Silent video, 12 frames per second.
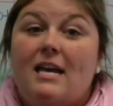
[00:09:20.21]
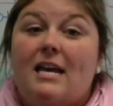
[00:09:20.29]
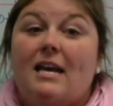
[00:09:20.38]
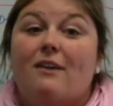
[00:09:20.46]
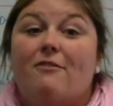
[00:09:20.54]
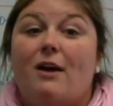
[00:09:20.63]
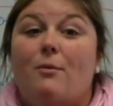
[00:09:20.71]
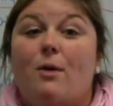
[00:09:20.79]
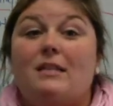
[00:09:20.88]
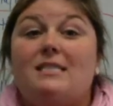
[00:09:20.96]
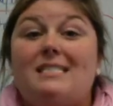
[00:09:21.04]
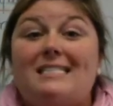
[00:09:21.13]
If I
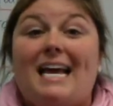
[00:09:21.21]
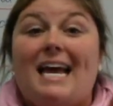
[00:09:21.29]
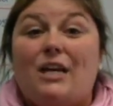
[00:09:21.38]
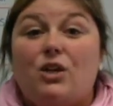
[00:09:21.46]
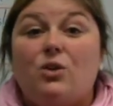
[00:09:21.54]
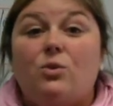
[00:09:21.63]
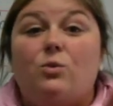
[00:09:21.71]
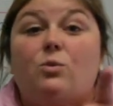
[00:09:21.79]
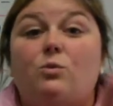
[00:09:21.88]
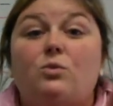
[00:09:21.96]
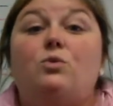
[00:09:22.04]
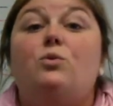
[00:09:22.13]
want to say
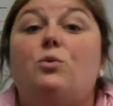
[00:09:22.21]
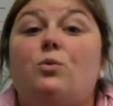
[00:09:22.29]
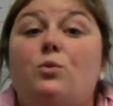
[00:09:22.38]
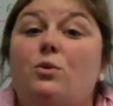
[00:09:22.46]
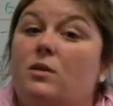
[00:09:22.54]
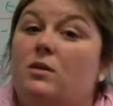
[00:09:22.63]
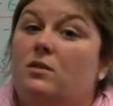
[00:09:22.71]
you, tú,